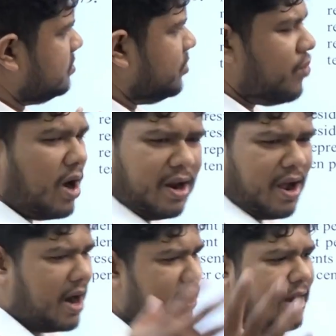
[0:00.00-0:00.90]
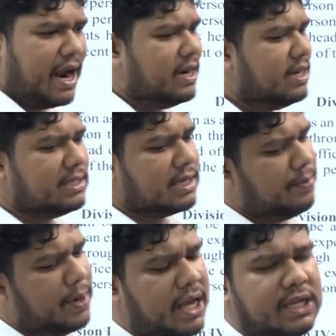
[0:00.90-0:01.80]
Under
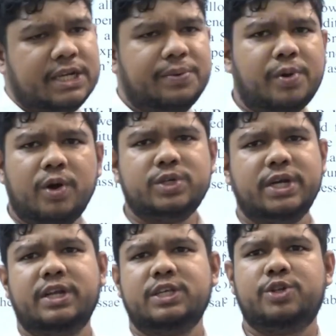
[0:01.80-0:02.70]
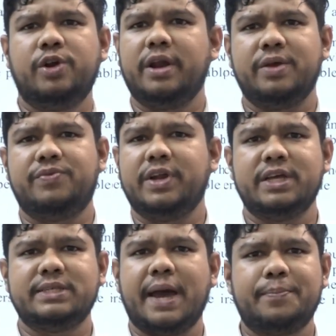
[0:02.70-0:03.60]
non-discrimination provision, student, if it
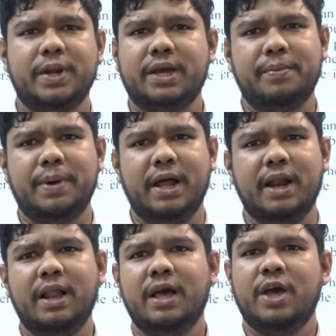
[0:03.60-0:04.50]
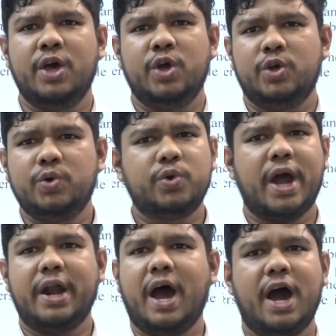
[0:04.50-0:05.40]
is applicable, you
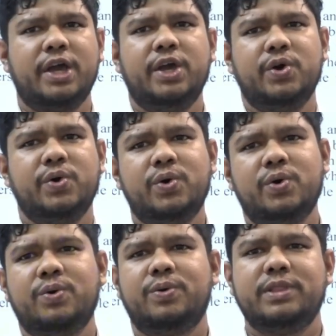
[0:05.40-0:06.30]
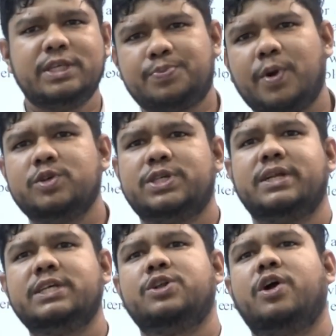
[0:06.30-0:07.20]
can argue this provision
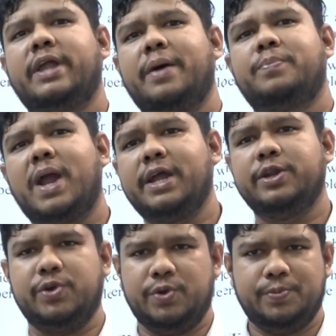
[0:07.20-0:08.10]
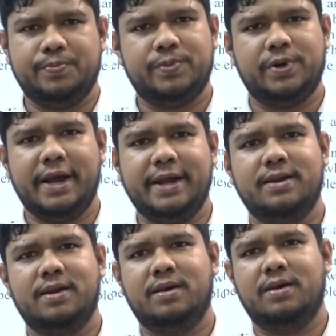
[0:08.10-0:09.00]
is not applied to you, right?